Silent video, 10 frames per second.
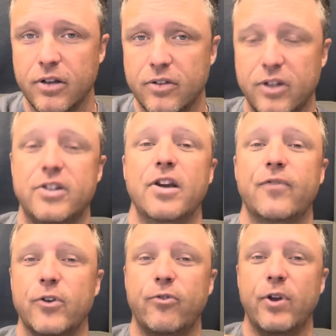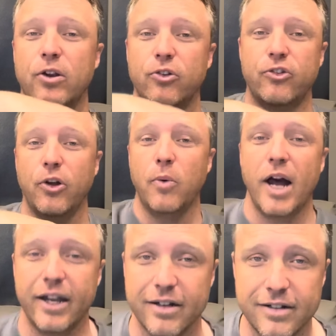The difference figure is still
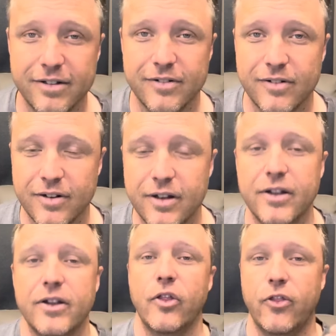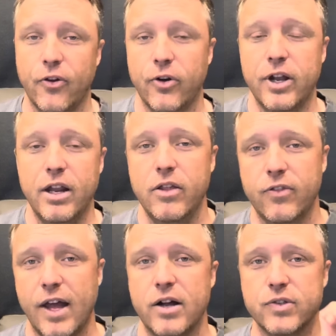what?
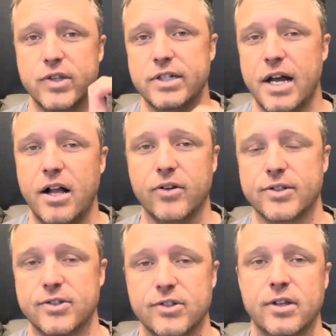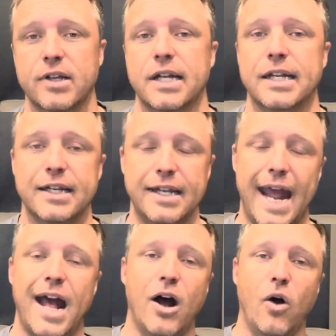$30,000.
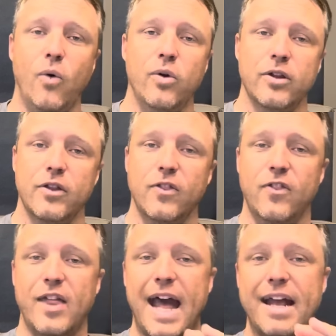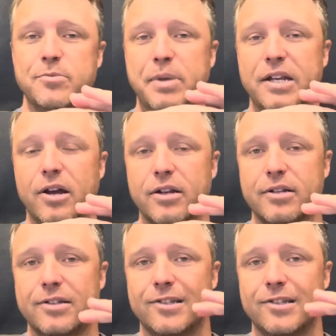Now, that has begun to